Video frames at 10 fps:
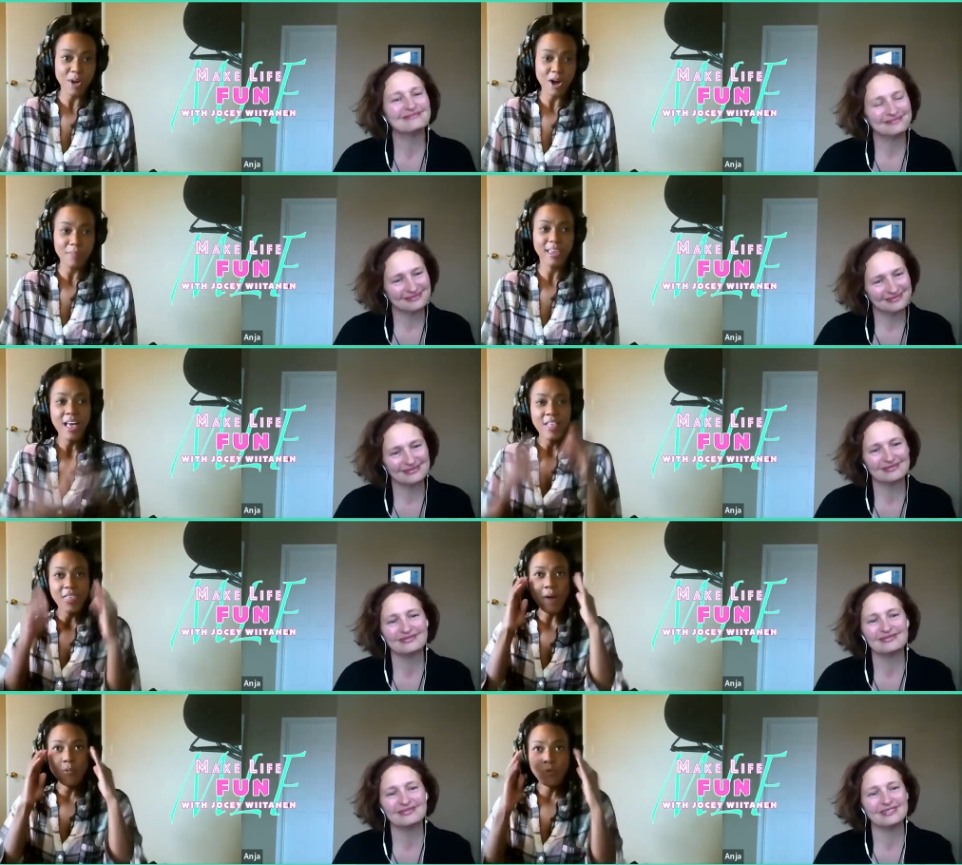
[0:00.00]
Speaker 1: mom. Like,
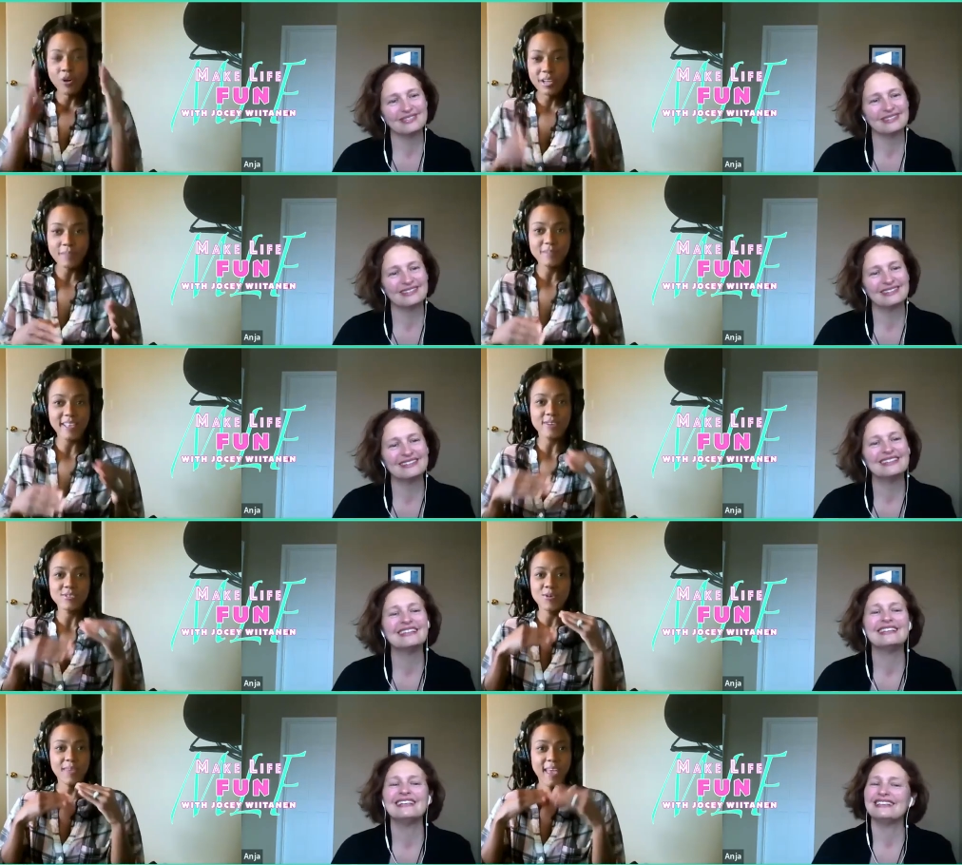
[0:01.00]
that word comes out
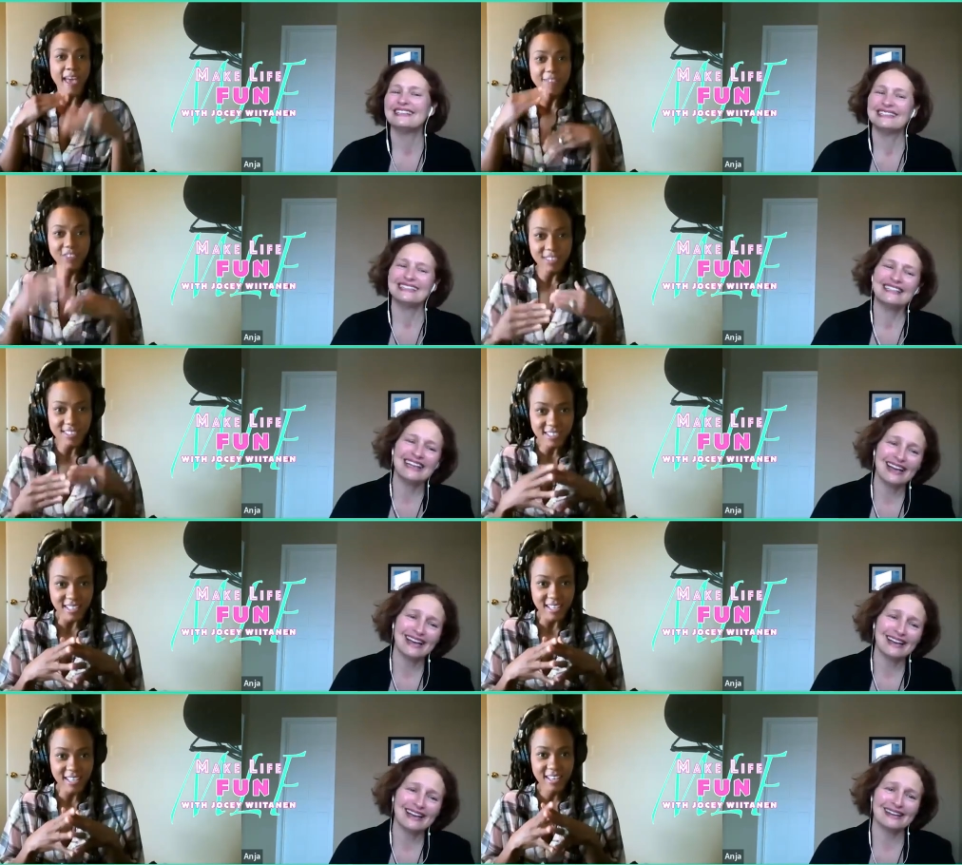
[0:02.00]
so effortlessly.
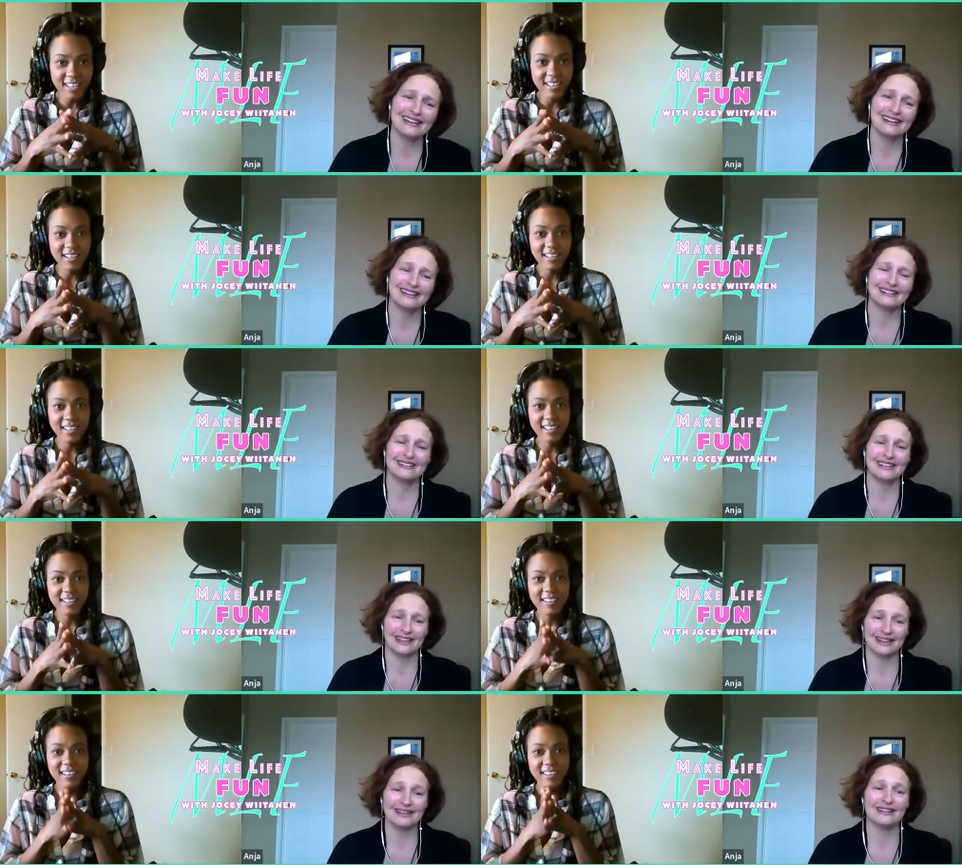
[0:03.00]
Yeah.
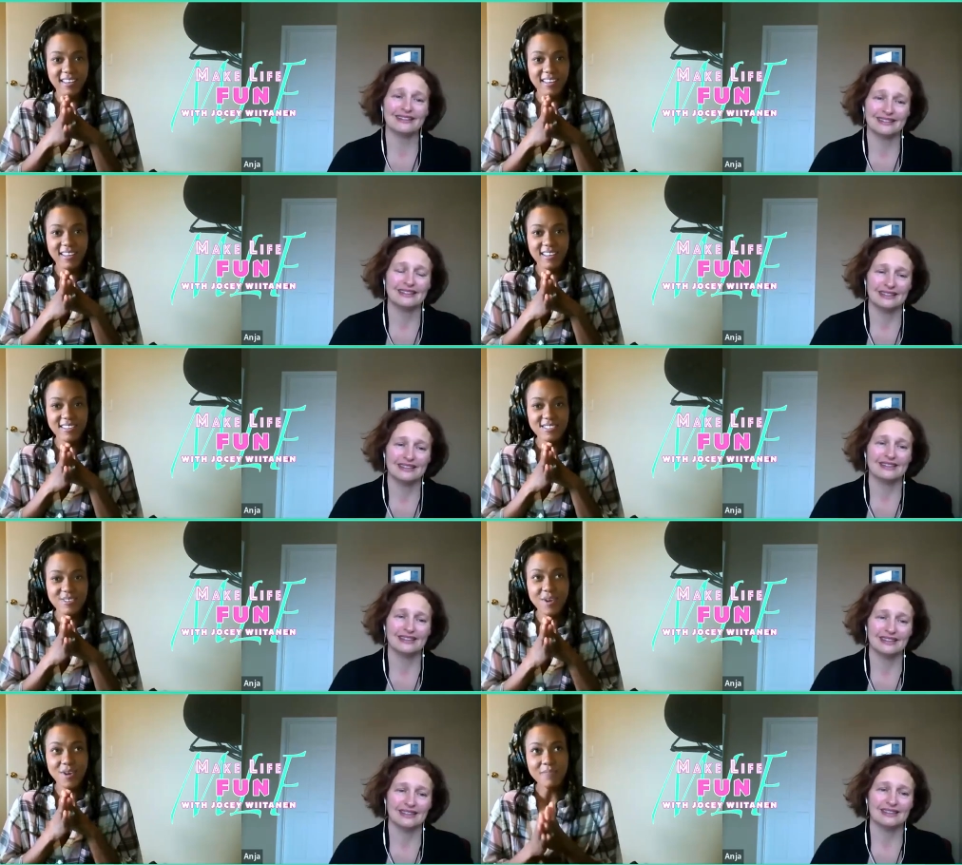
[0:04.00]
Speaker 2: Yeah. It's so
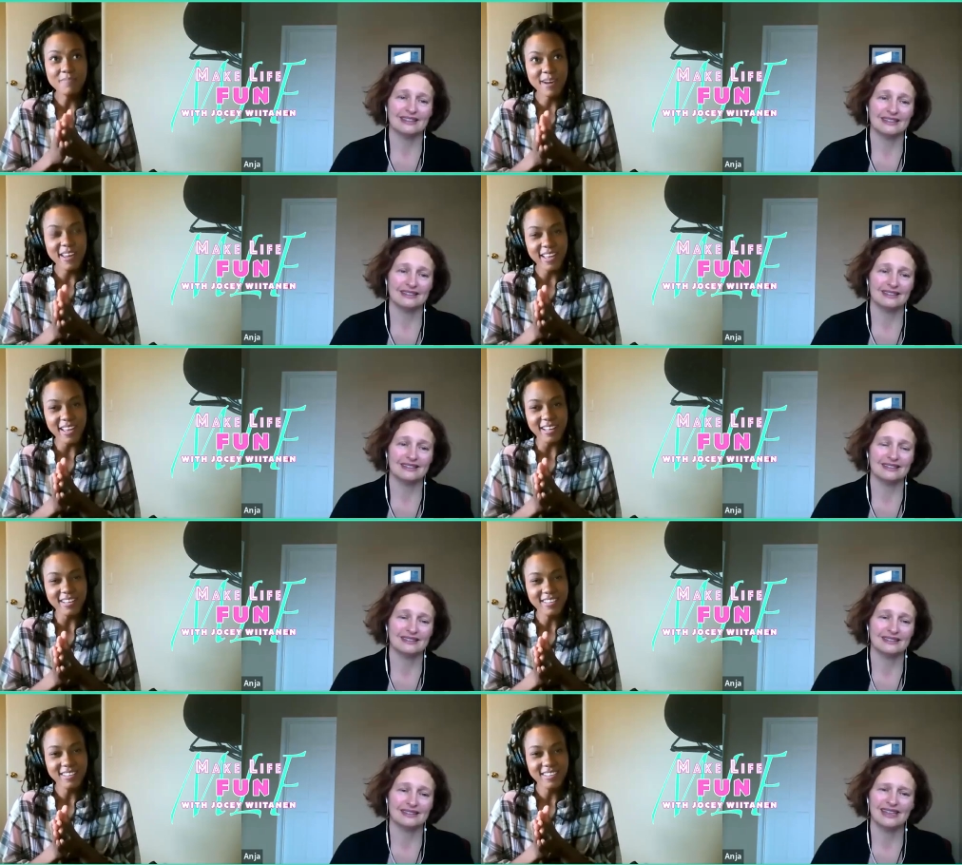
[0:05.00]

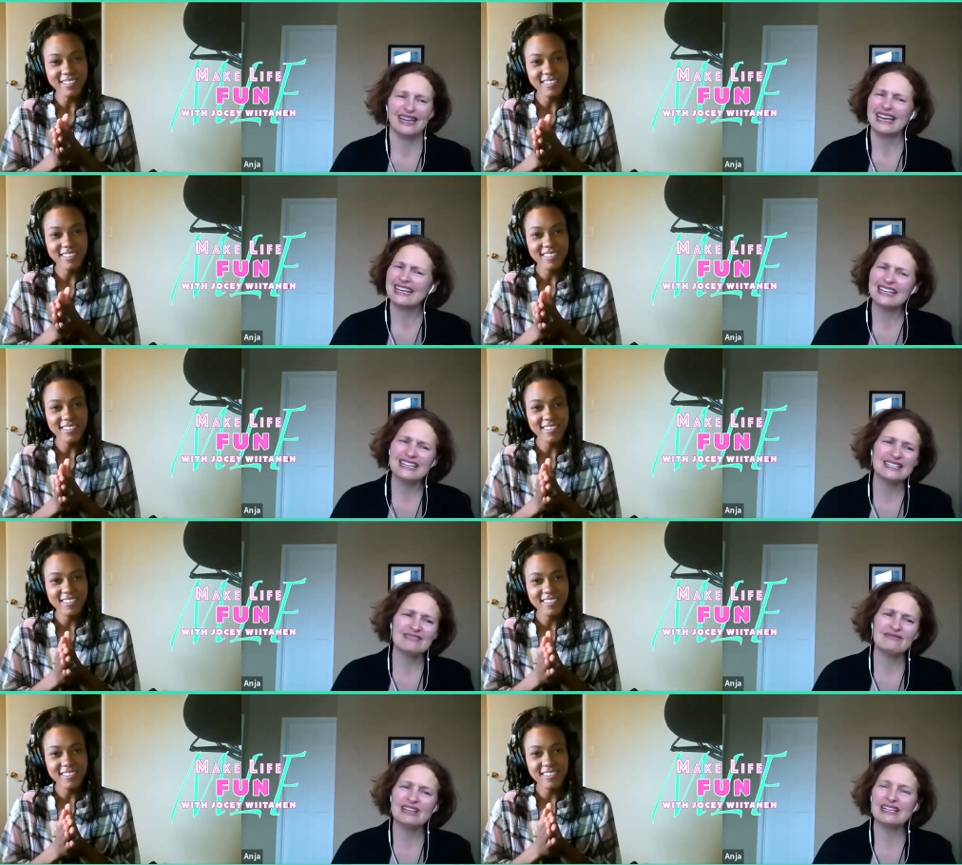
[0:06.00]
Speaker 1: heartbreaking.
Speaker 2: Yeah. It is. It
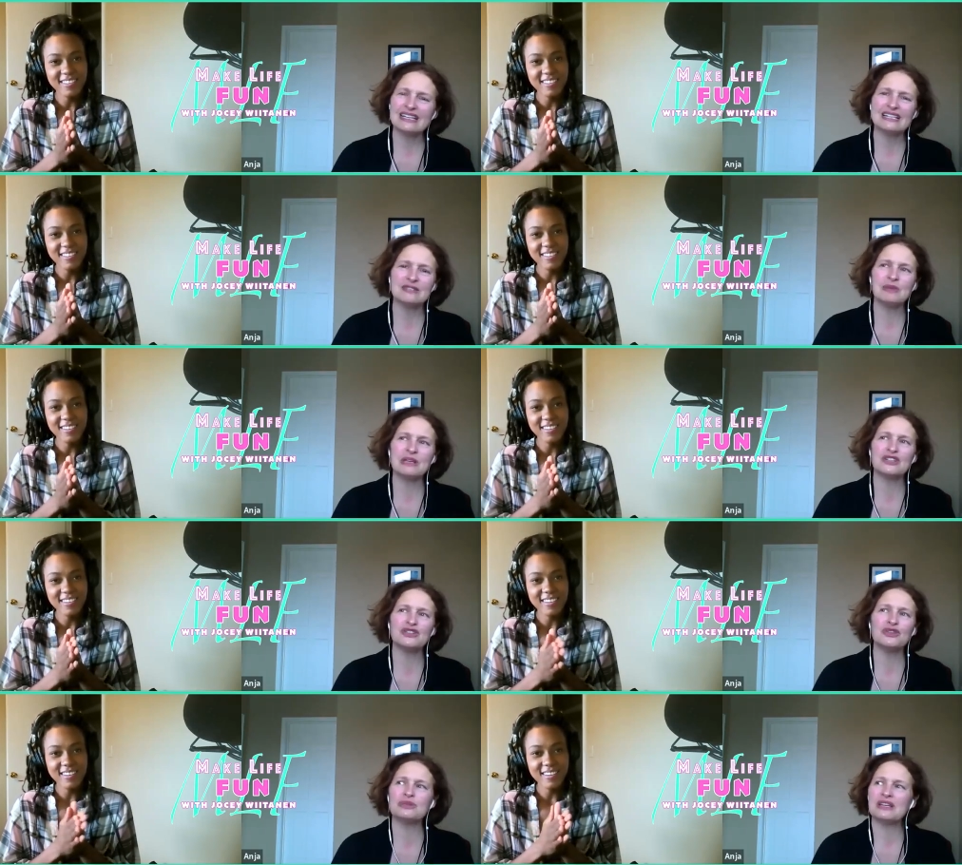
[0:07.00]
really is, because
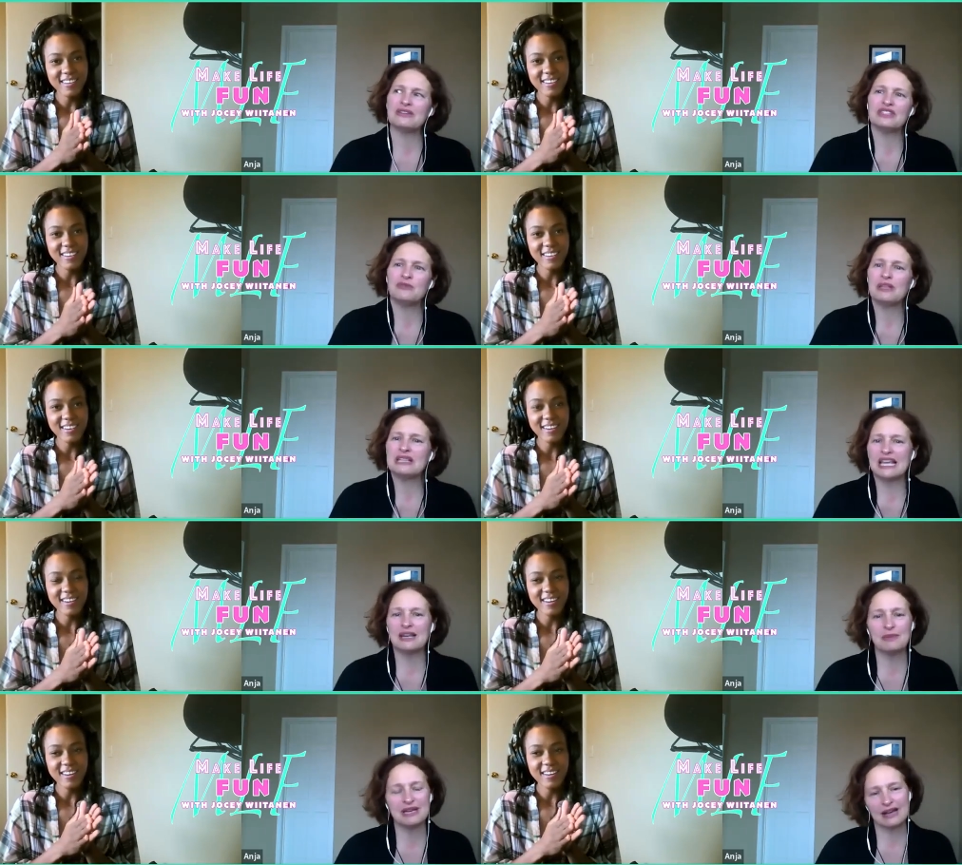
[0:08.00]
you would never speak to
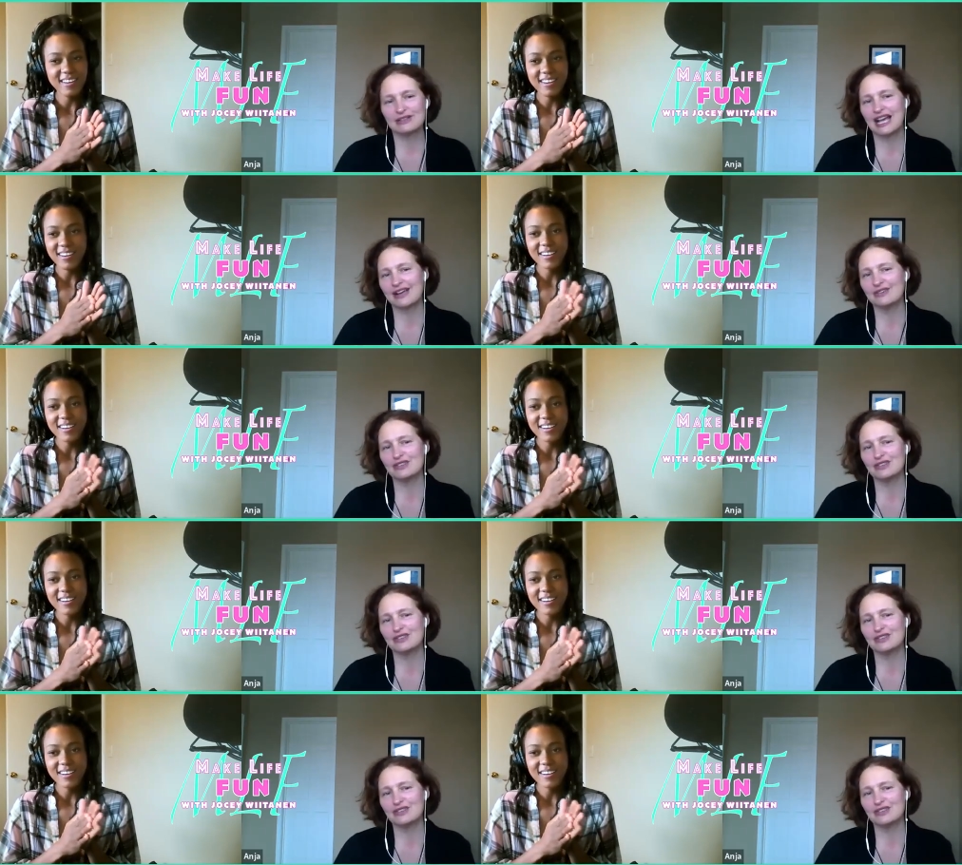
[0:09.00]
anybody else how you